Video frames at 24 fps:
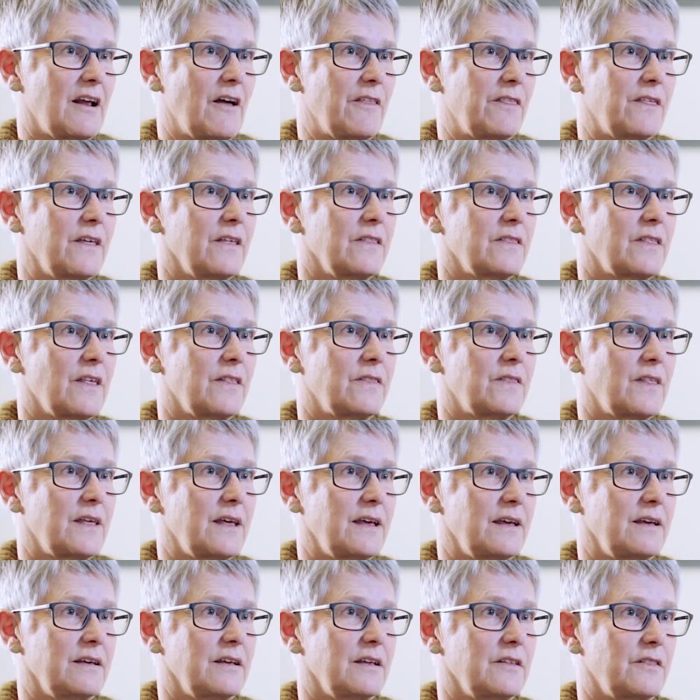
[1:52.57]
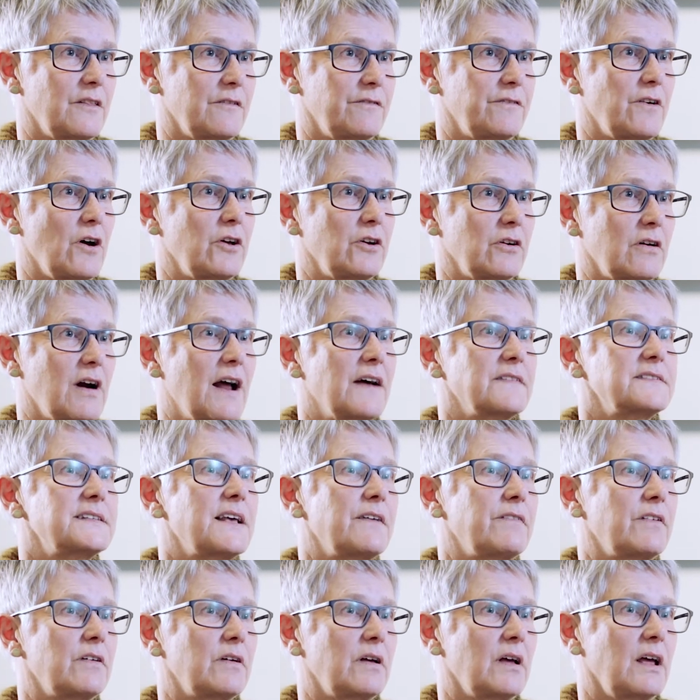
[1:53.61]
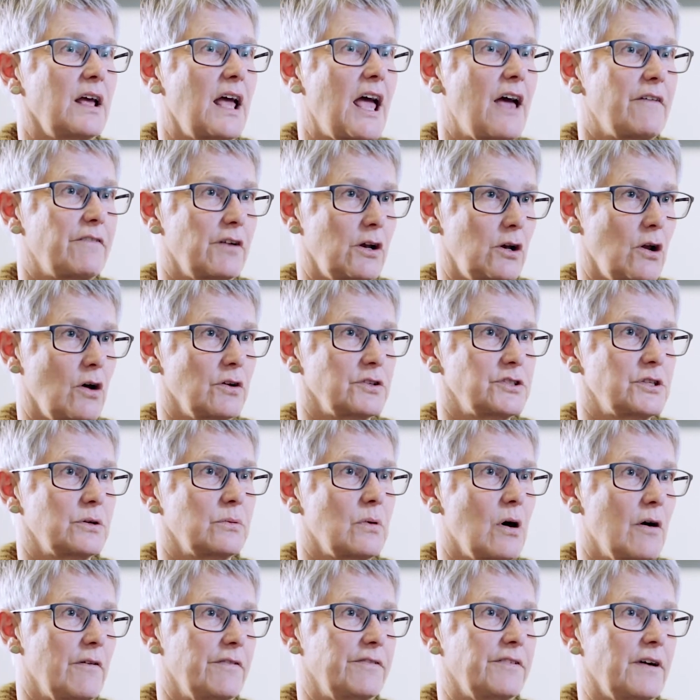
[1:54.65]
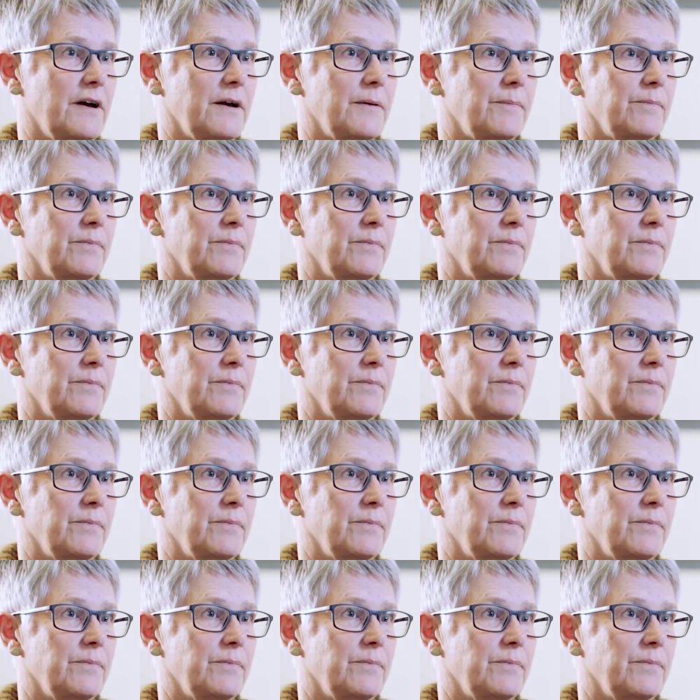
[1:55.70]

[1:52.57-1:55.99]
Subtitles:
I think that the photographs have a lot to offer.